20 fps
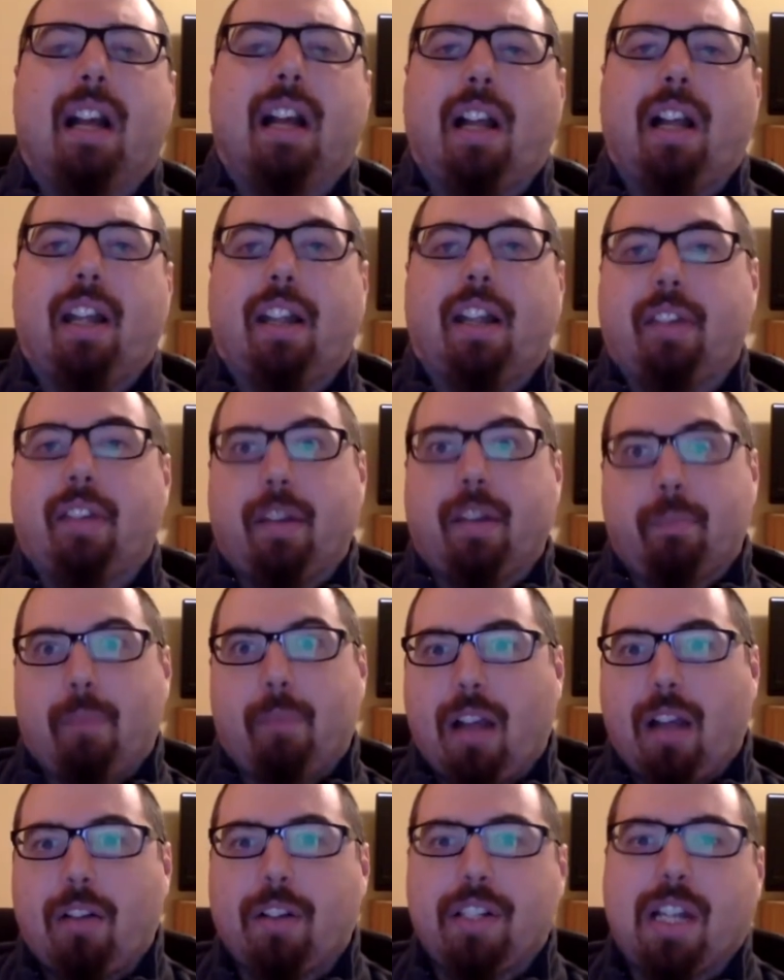in
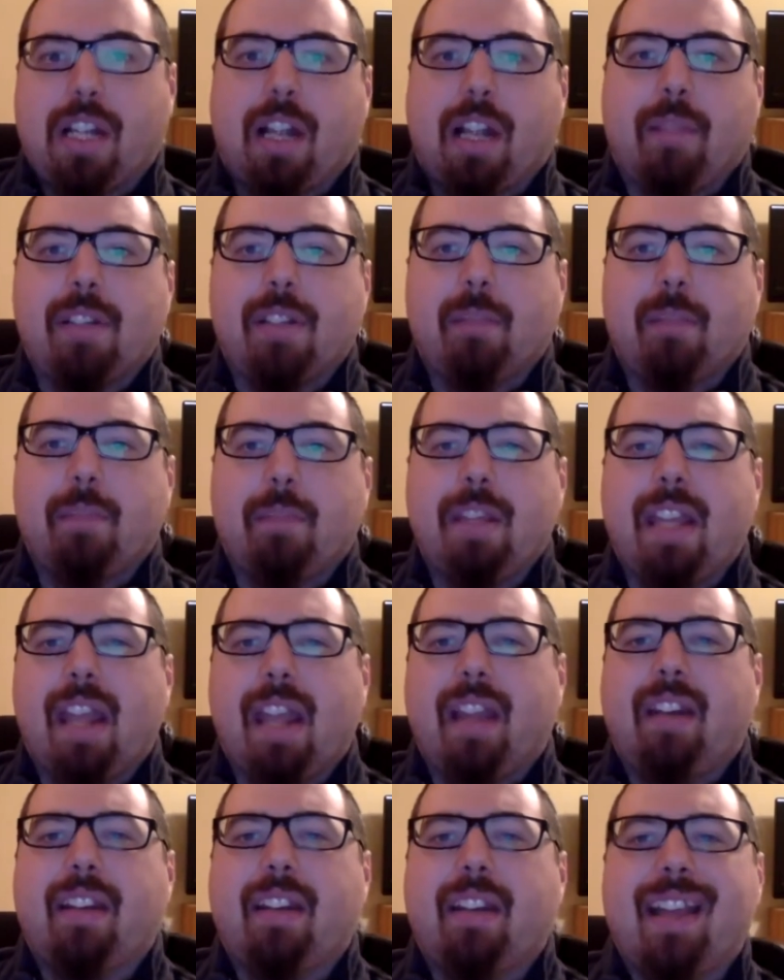modern times, it
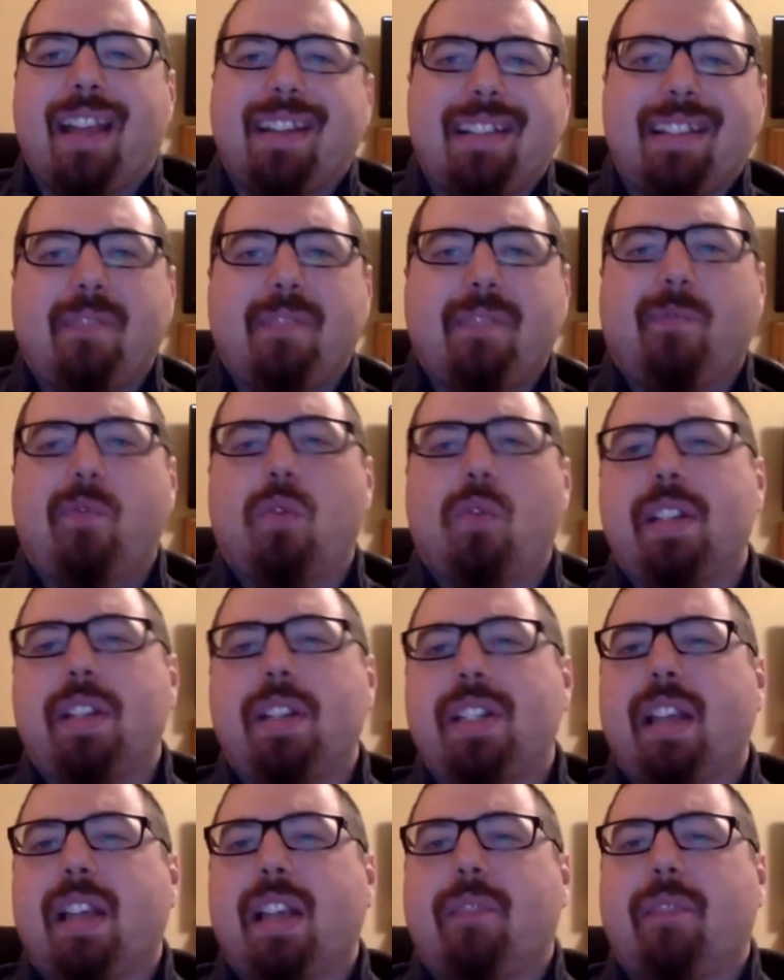began in
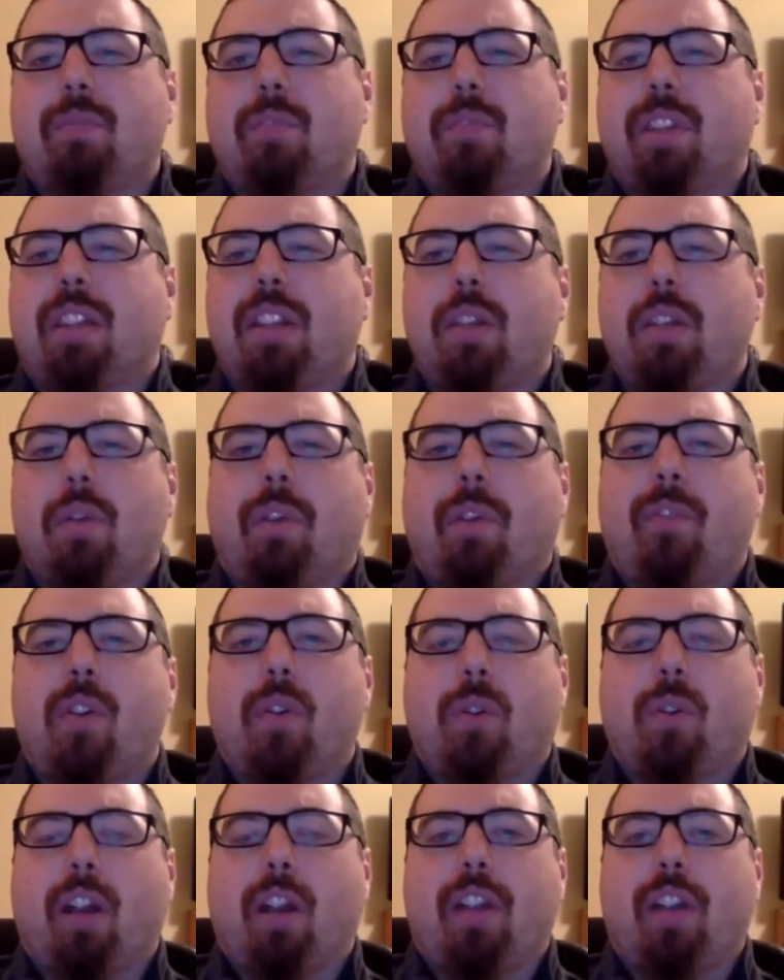1947 with the UFO
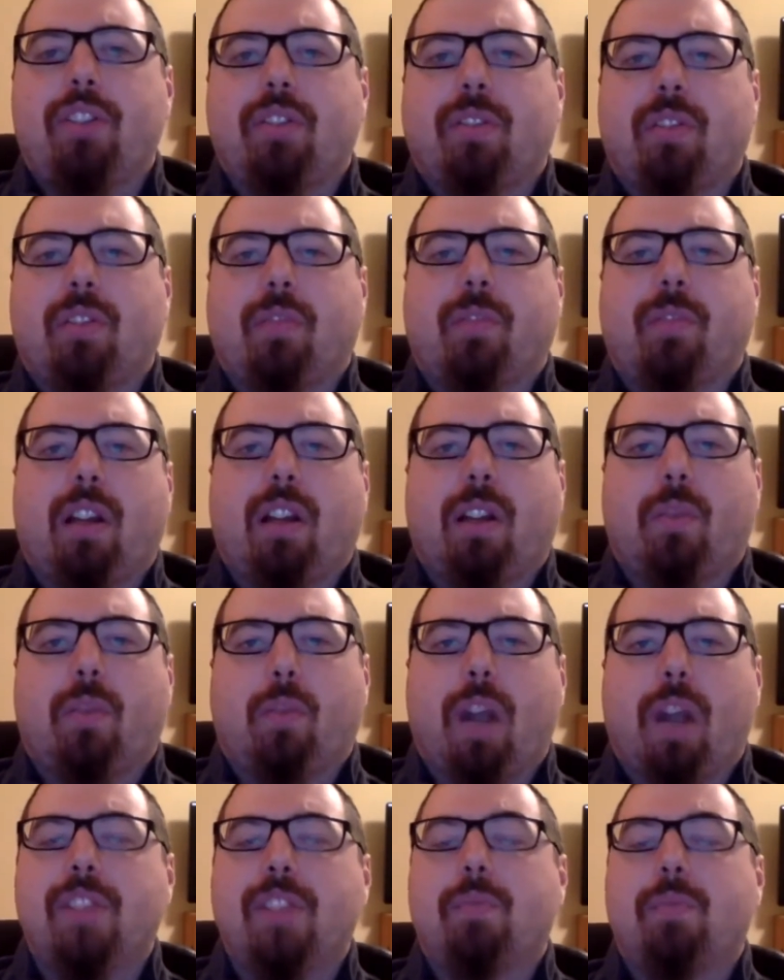crash of
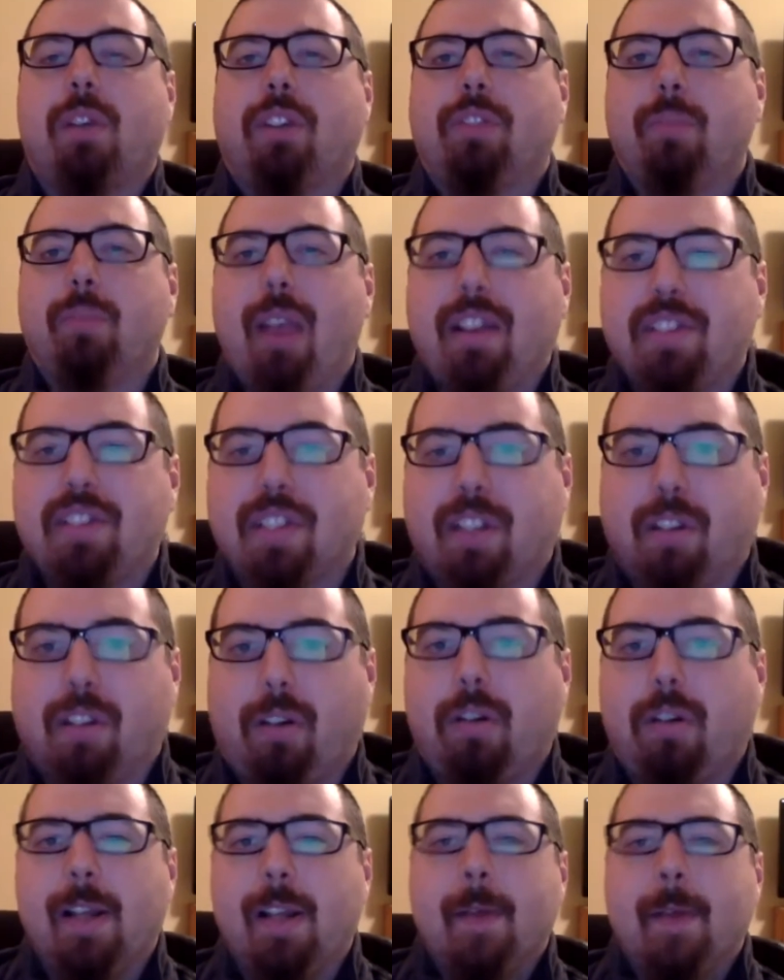Roswell, New Mexico.